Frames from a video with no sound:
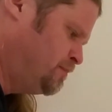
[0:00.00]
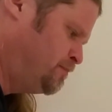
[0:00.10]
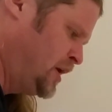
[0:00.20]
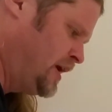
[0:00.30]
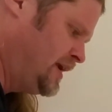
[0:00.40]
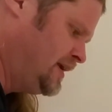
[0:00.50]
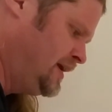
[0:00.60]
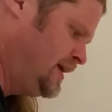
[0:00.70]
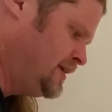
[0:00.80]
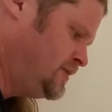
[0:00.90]
But
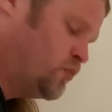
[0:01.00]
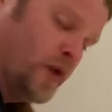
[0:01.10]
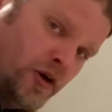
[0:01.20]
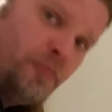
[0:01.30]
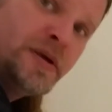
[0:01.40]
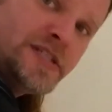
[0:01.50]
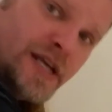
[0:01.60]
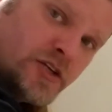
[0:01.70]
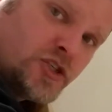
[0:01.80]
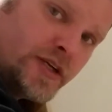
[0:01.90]
it will
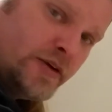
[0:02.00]
potentially